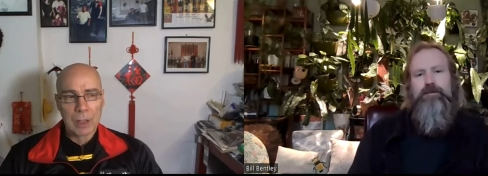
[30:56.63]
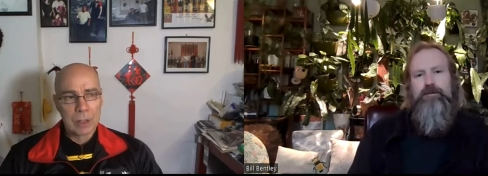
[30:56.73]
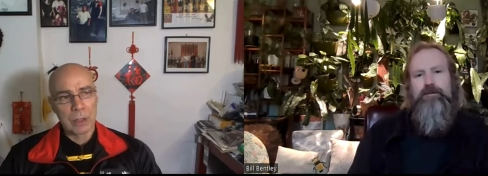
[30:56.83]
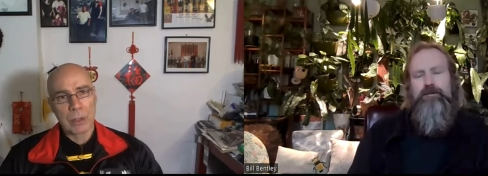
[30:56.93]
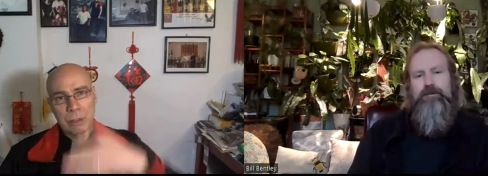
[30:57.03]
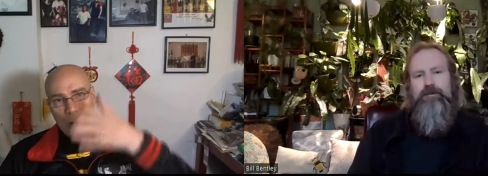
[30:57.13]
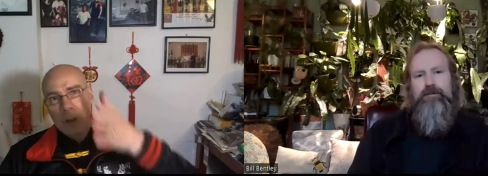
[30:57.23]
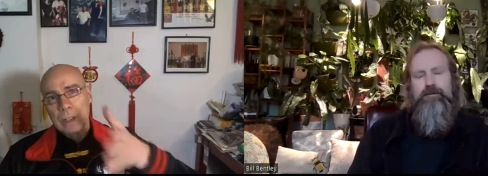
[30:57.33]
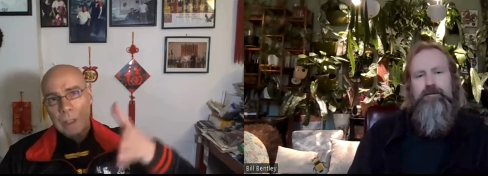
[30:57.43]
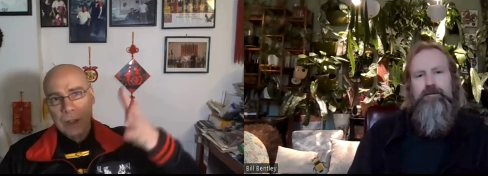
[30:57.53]
Speaker 1: So
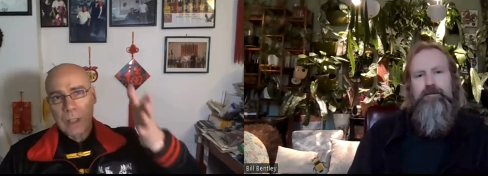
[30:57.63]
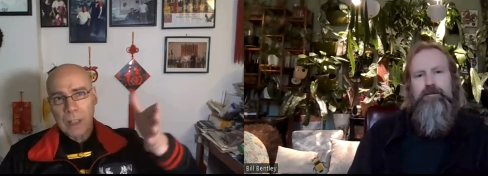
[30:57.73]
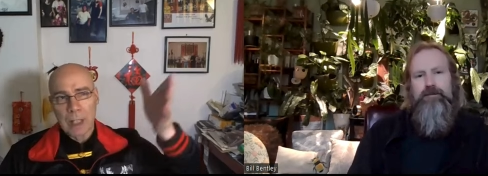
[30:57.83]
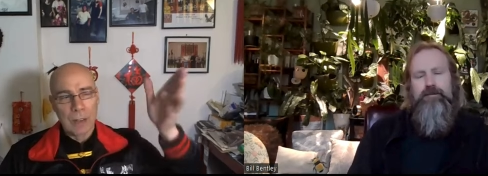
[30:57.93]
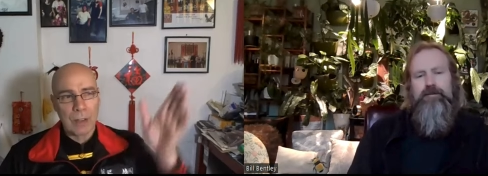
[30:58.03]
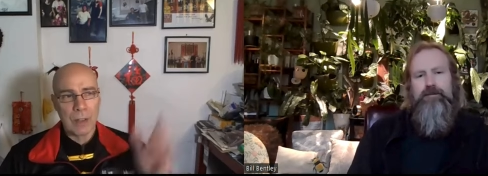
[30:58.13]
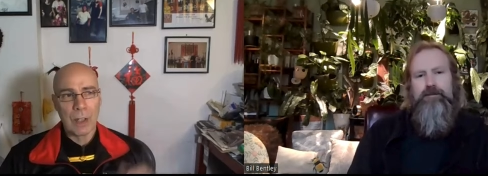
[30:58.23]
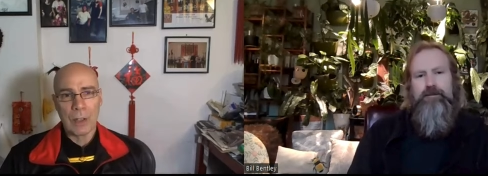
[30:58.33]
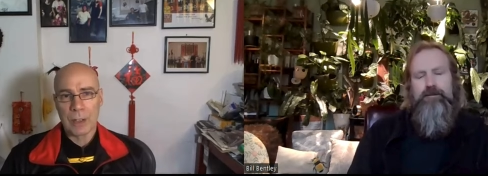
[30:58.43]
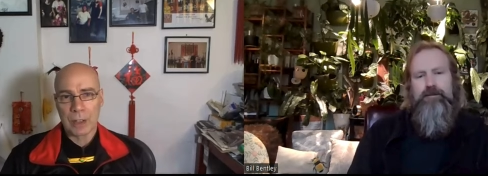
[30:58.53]
they, they learn
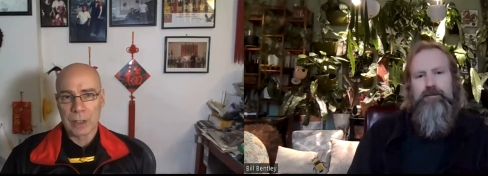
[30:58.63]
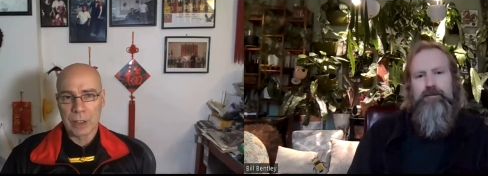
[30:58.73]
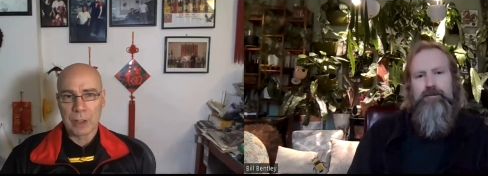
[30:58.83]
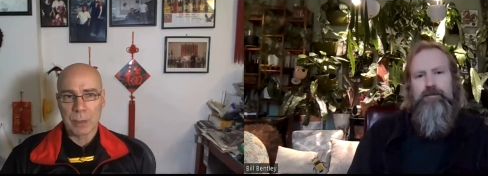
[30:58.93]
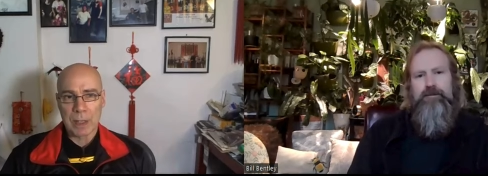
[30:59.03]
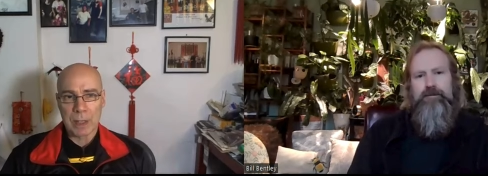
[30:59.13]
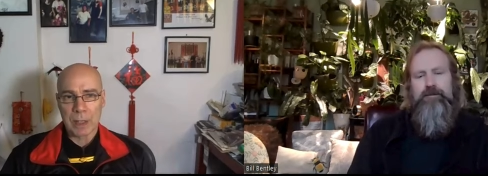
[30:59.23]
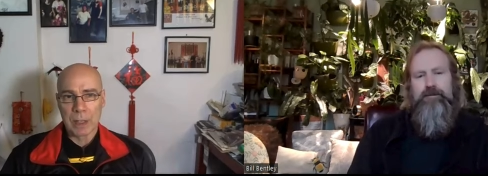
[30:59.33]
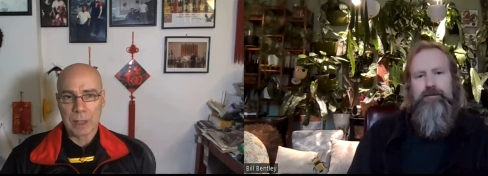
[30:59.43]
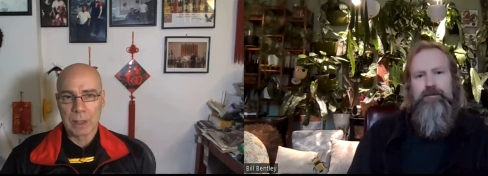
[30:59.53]
learn things
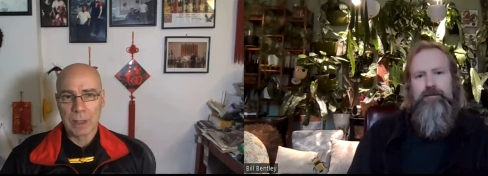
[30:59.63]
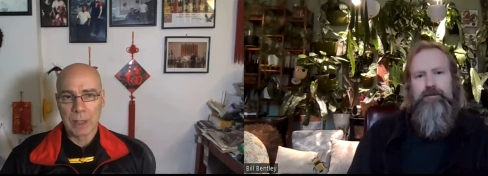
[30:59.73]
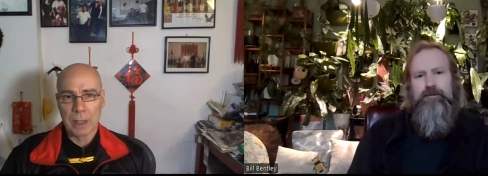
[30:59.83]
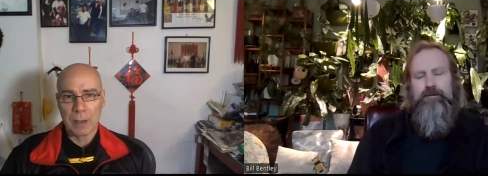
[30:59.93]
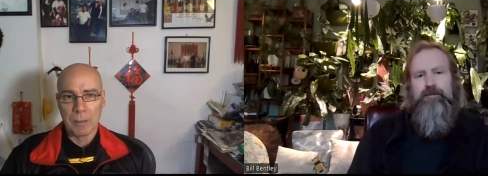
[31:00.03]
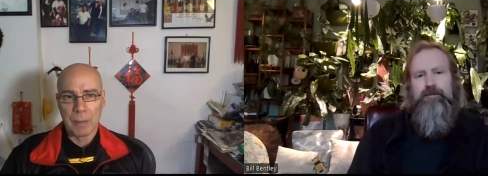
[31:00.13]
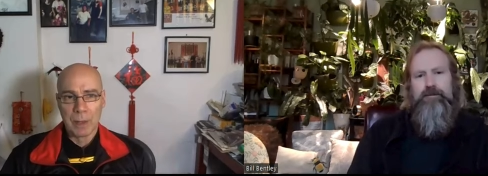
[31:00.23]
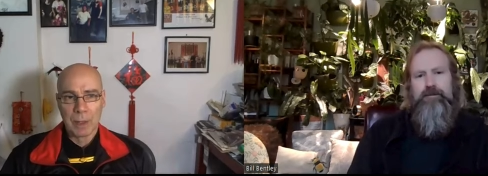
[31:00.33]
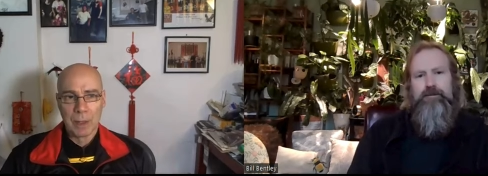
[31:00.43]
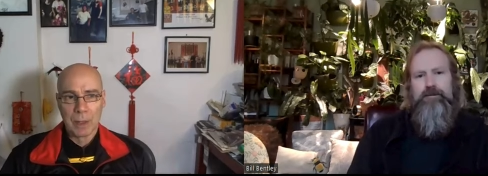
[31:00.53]
systematically. Um,
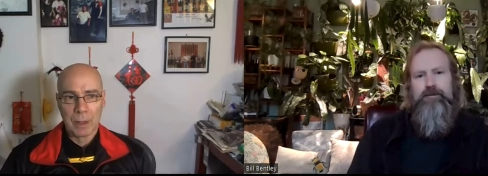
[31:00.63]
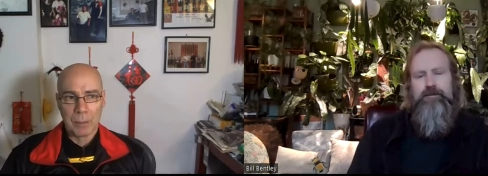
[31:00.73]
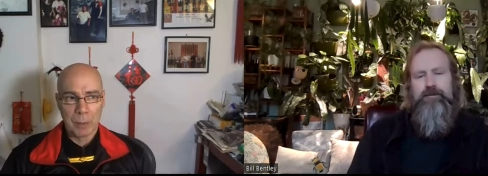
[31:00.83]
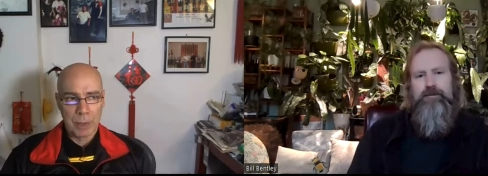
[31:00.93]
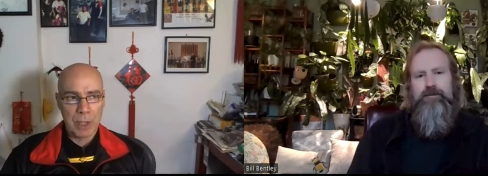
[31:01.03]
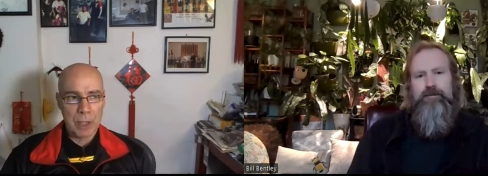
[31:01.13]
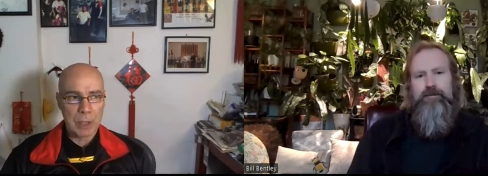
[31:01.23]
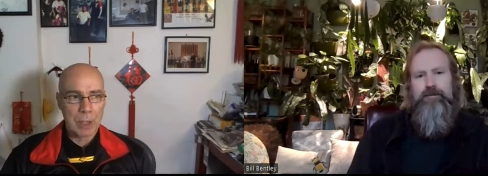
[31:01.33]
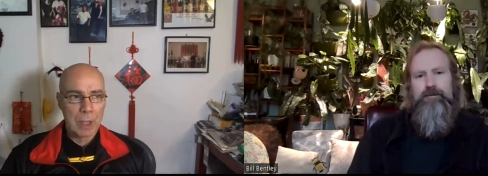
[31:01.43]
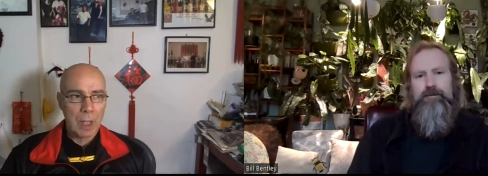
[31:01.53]
but we
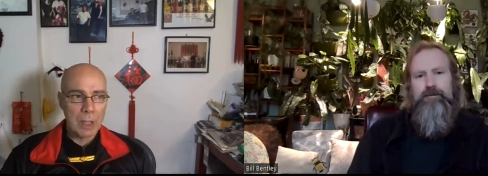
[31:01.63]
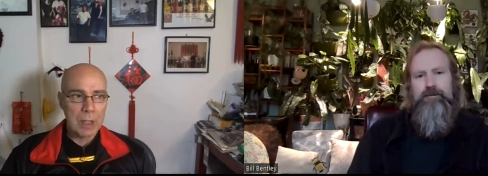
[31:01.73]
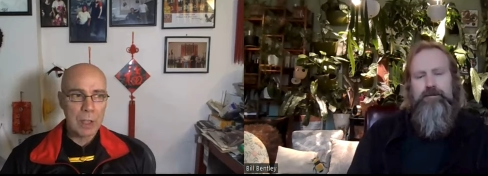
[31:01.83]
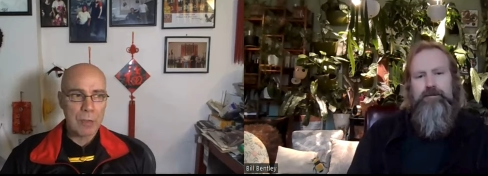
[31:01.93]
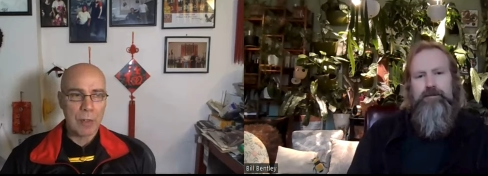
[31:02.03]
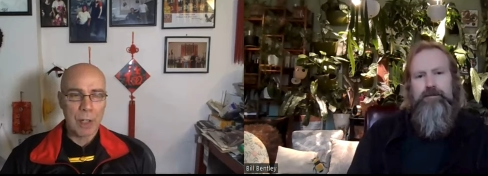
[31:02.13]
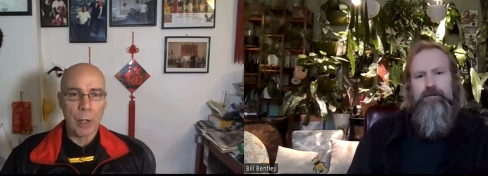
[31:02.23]
teach. I teach very